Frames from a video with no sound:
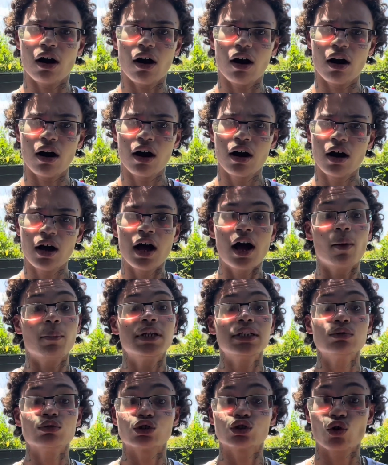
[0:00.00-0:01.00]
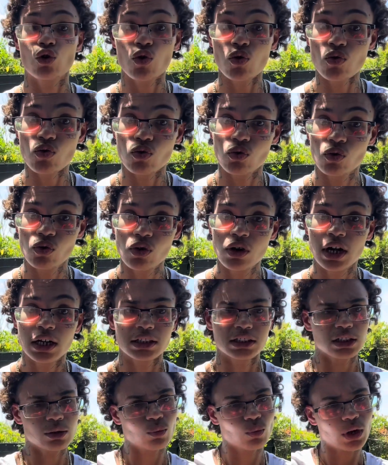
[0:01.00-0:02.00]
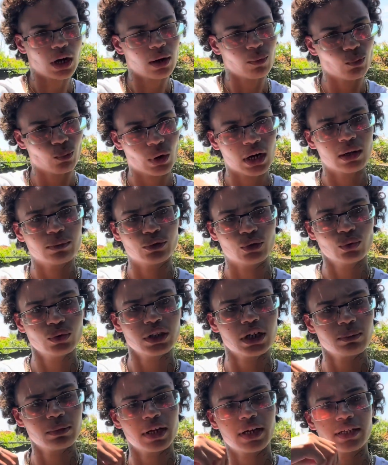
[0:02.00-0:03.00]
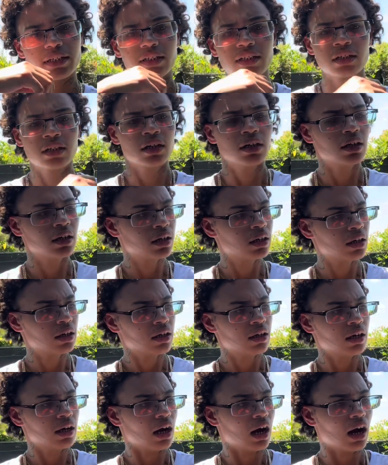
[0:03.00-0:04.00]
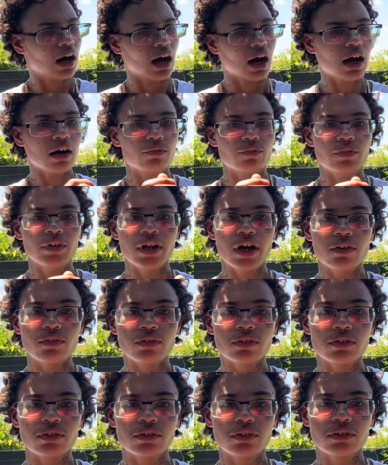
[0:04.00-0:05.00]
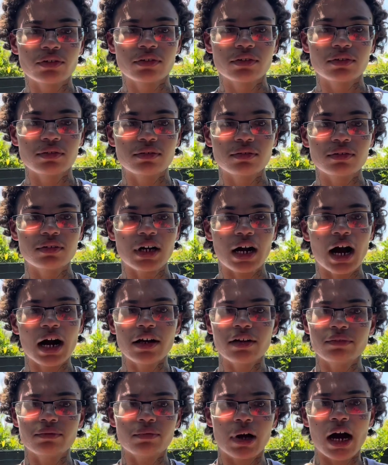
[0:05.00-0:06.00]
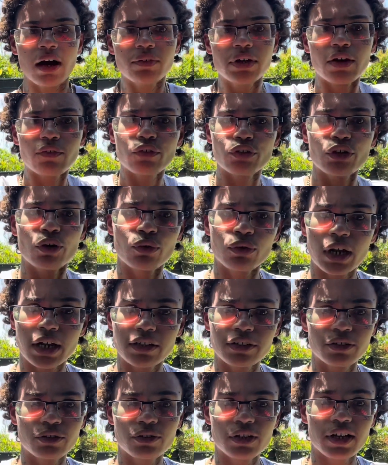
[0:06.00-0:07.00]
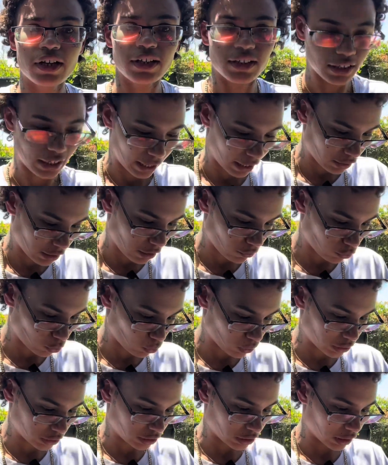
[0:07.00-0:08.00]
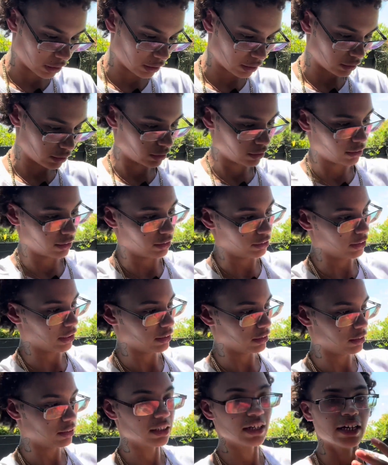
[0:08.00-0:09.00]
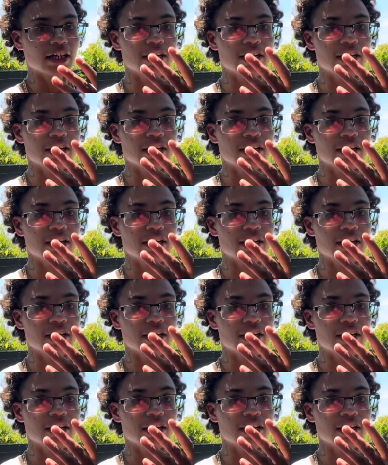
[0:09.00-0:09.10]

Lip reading: oh. I mean, it was cool. Cause while I'm doing it, I'm like, I've never known how to do that. Like, I never would have sat there.